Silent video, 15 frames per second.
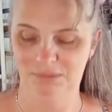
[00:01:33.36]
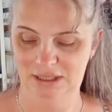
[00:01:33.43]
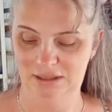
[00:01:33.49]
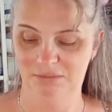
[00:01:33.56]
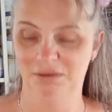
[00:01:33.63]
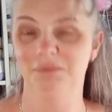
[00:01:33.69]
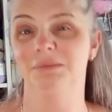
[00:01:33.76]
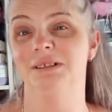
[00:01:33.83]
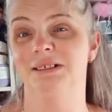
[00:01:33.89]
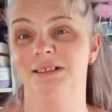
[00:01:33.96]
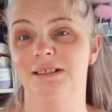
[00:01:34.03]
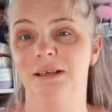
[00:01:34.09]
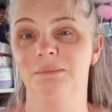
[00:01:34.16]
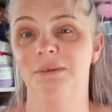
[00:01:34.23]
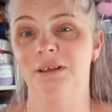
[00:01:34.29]
At the moment
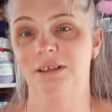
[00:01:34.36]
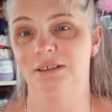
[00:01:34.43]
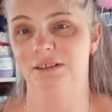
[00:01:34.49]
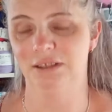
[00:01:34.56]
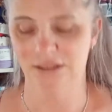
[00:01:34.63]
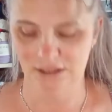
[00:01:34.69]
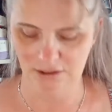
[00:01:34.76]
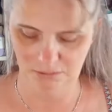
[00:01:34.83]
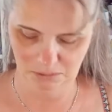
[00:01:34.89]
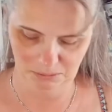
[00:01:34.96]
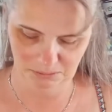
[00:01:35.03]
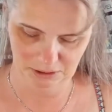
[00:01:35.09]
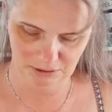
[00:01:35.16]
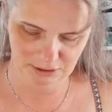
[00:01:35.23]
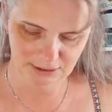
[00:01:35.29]
it's summer, as you can tell by
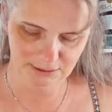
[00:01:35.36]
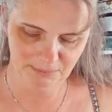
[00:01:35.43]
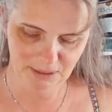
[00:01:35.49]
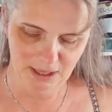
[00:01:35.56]
my dress.